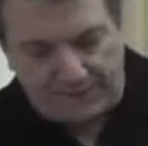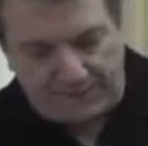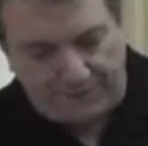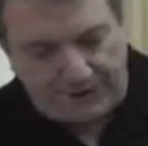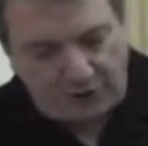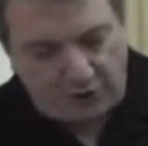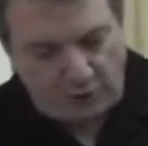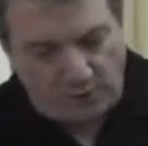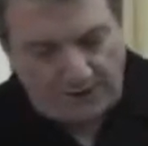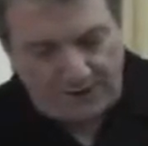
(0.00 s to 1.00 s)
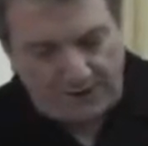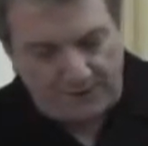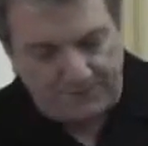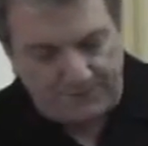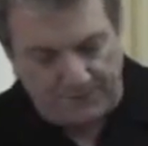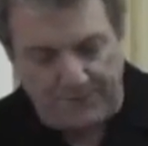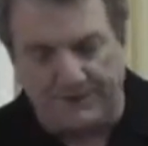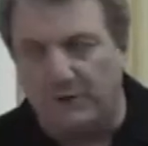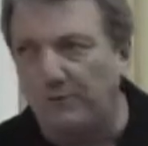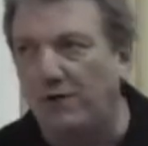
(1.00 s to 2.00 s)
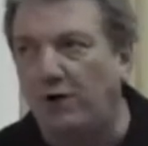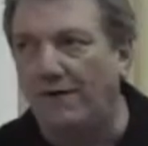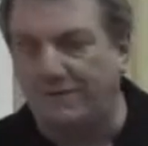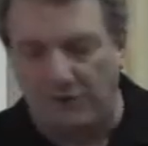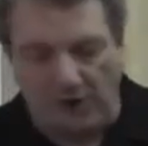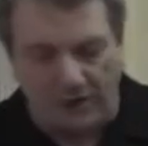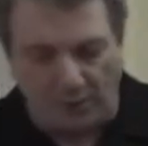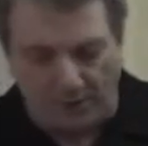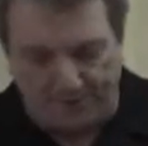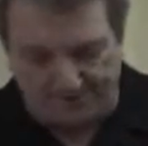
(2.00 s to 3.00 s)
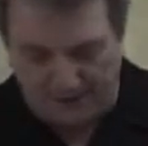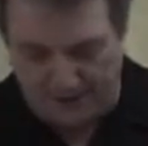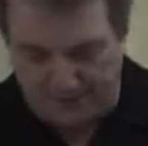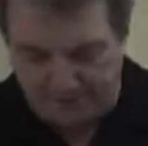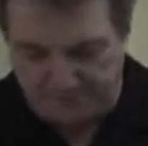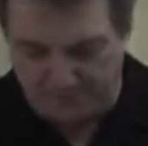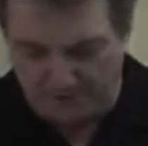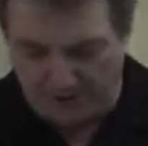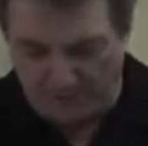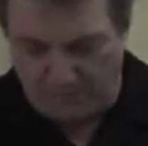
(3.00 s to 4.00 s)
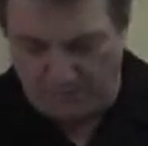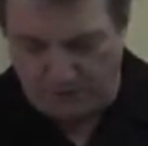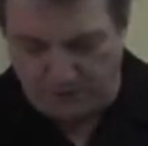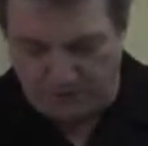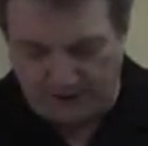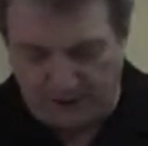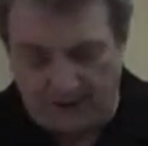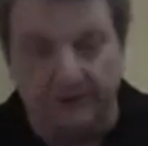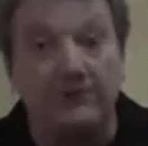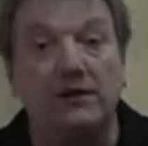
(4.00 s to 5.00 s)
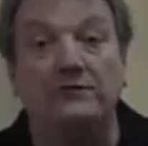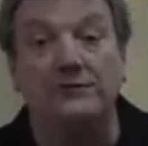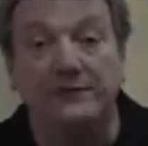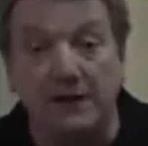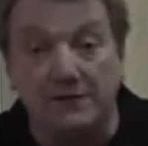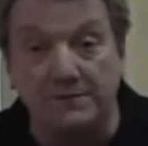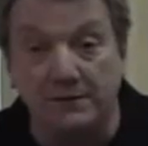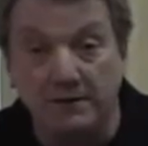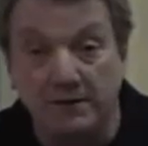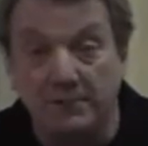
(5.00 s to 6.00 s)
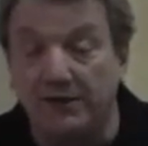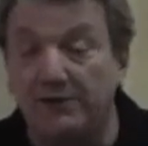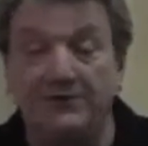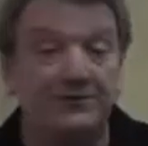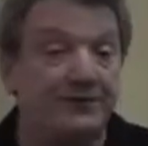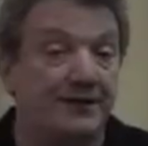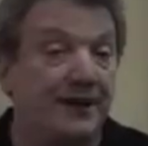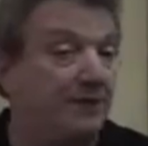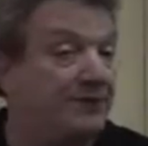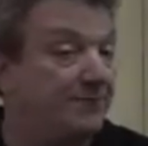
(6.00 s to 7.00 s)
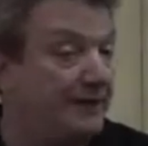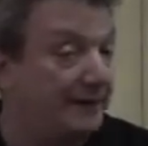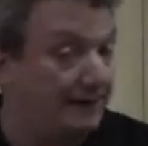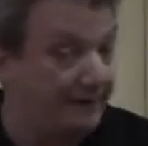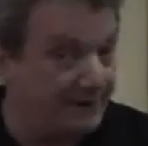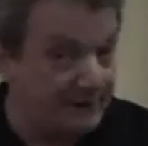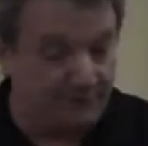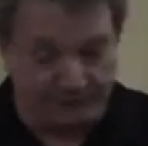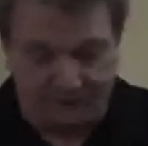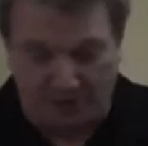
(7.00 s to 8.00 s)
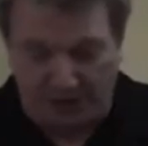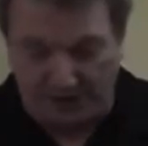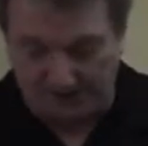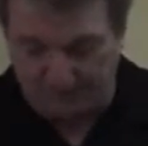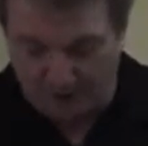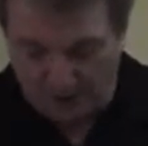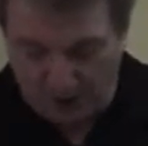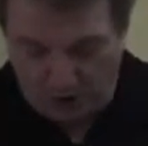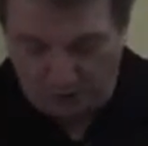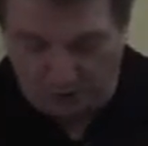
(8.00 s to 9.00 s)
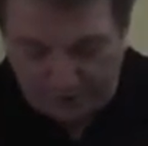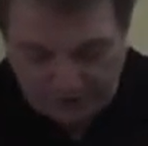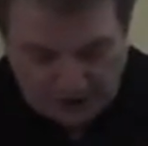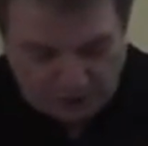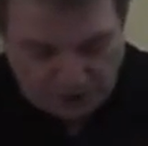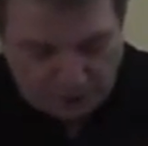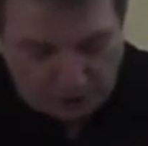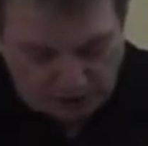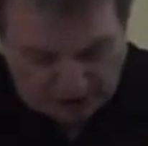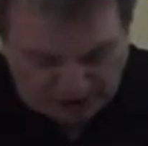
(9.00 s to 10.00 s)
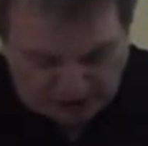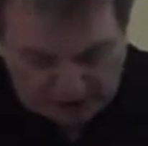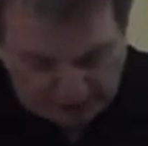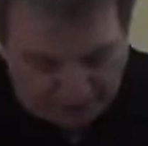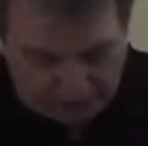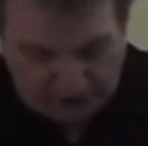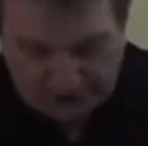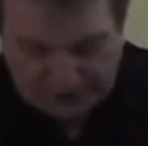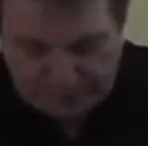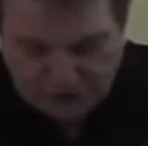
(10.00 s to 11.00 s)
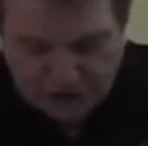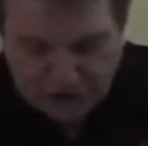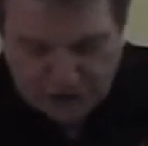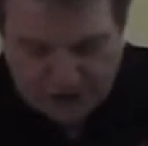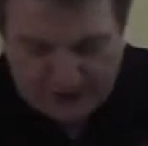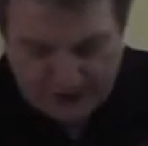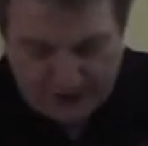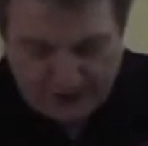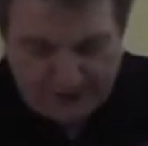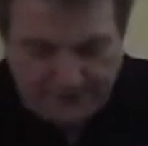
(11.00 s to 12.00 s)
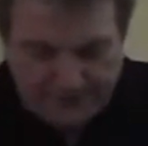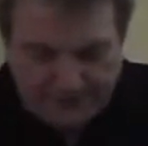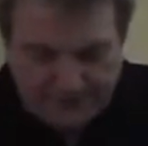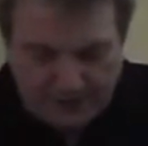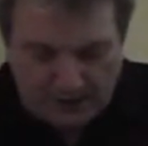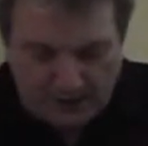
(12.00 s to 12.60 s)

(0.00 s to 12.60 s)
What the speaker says: video with something that we offer on our website for those who would not like to talk to a salesman but are interested in how much money they can save with this product. What we've done is work up a clever little spreadsheet that's